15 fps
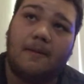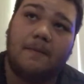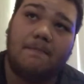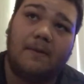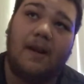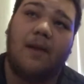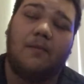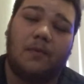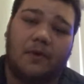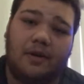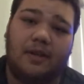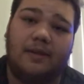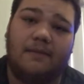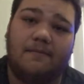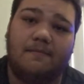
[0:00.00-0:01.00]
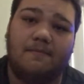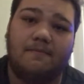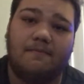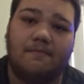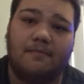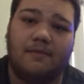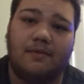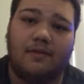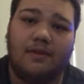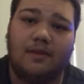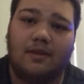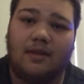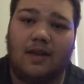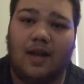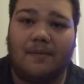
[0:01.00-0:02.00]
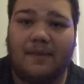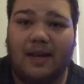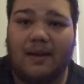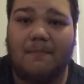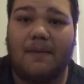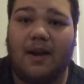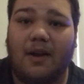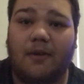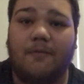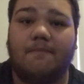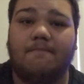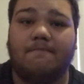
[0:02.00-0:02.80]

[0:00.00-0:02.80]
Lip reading: But I'm working, I'm getting better,